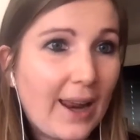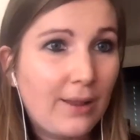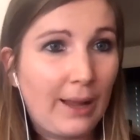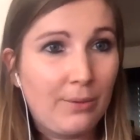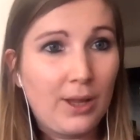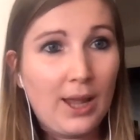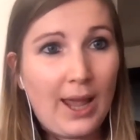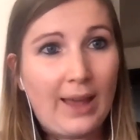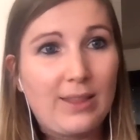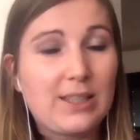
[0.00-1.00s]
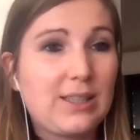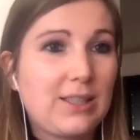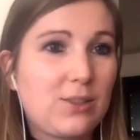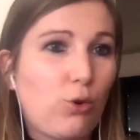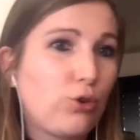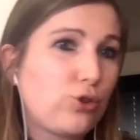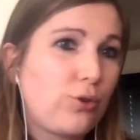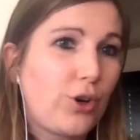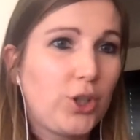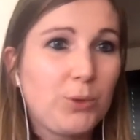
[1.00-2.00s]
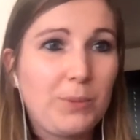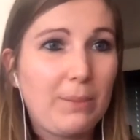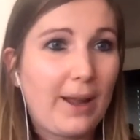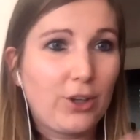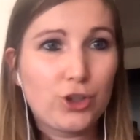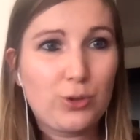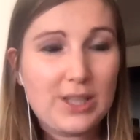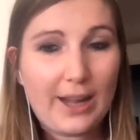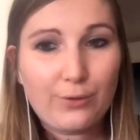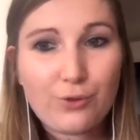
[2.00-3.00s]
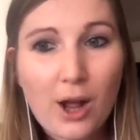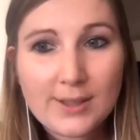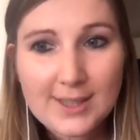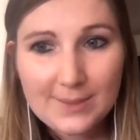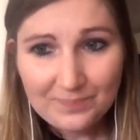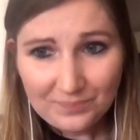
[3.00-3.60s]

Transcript: And this is also an argument made by countries like France.